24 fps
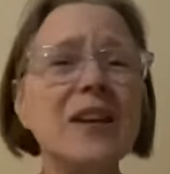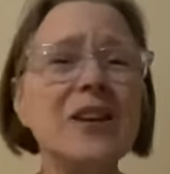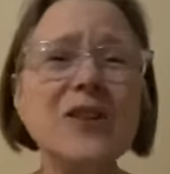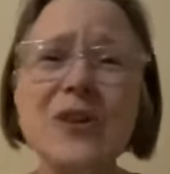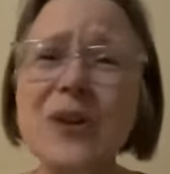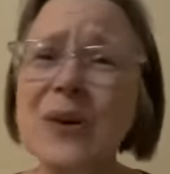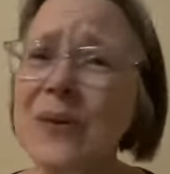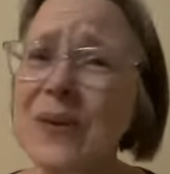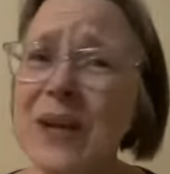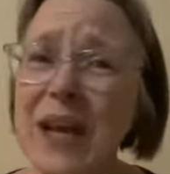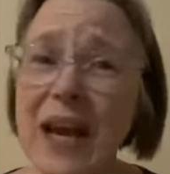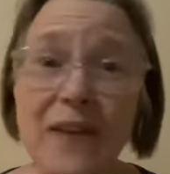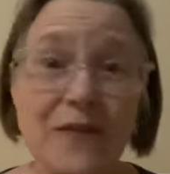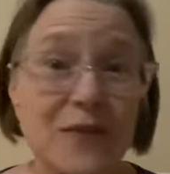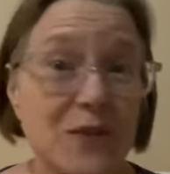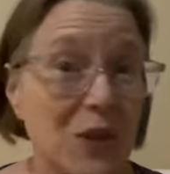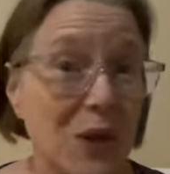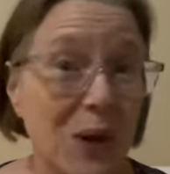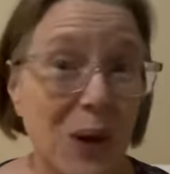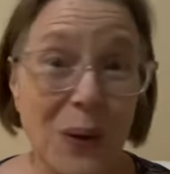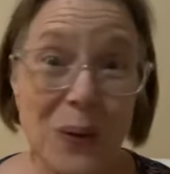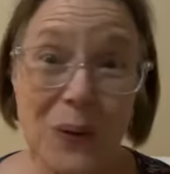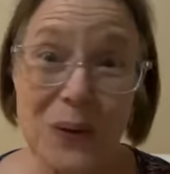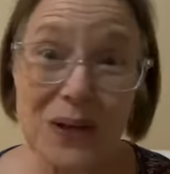You don't have to
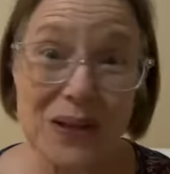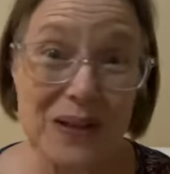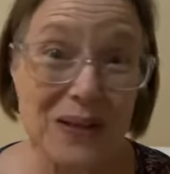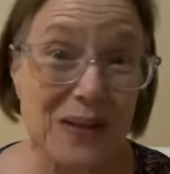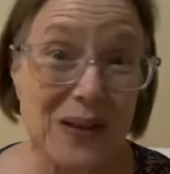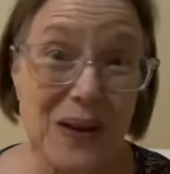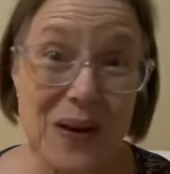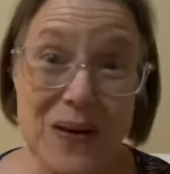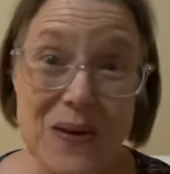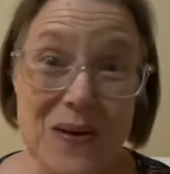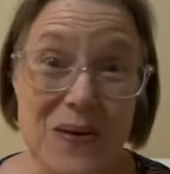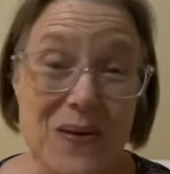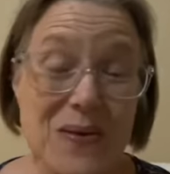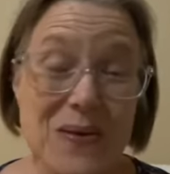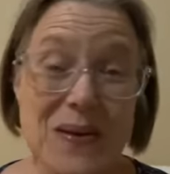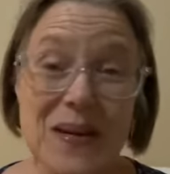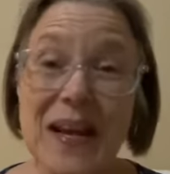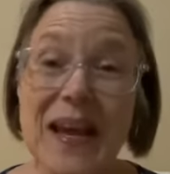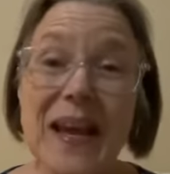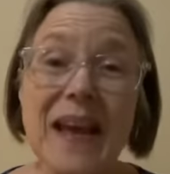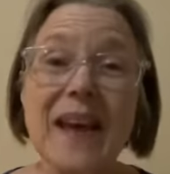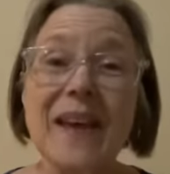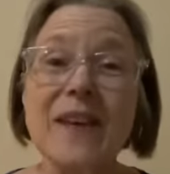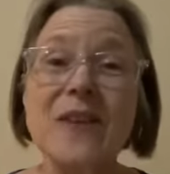go it
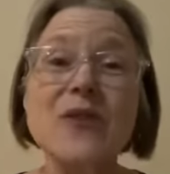alone.